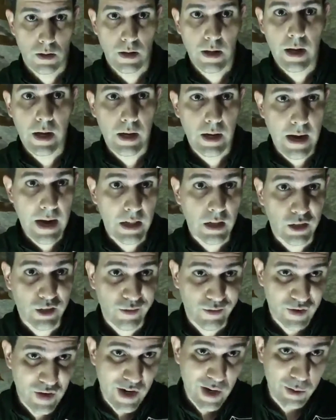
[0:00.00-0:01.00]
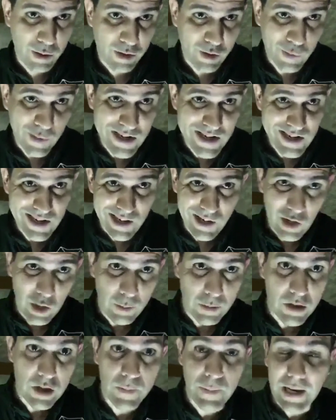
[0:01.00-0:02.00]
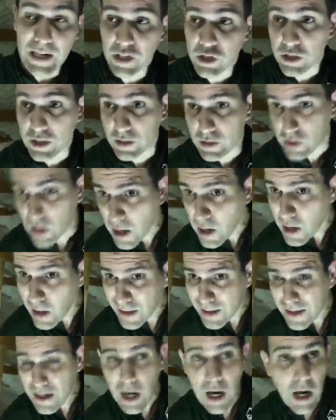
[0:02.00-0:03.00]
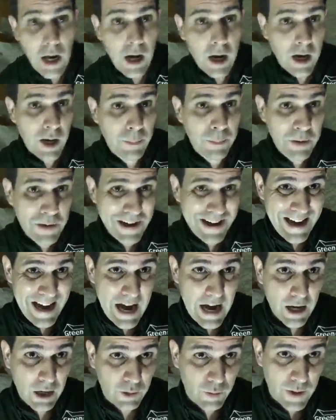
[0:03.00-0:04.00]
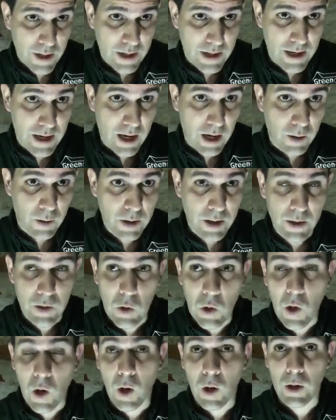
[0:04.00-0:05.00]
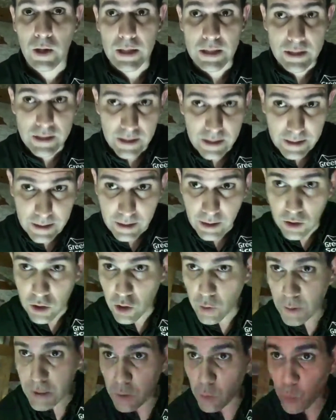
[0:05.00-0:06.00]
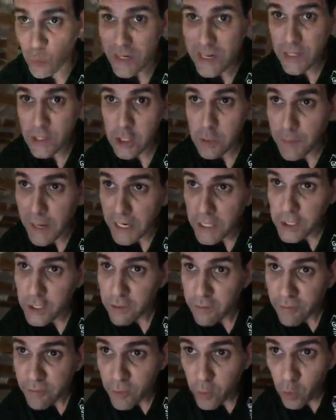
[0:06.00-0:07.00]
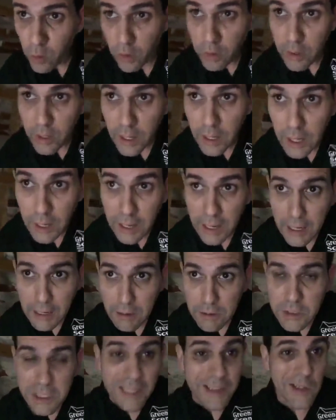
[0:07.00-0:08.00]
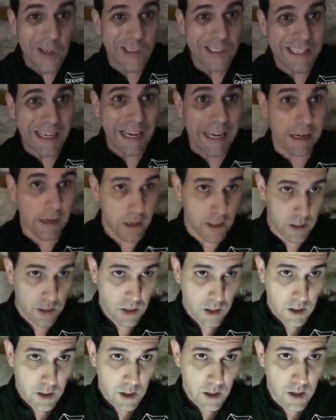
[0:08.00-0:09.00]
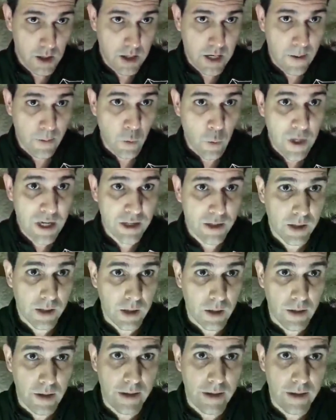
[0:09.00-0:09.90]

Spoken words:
Hey, Alex Ferrero with Green Scene Home Inspections. Up in an attic right now in Arlington, doing a re-inspection for a house I looked at a couple weeks ago.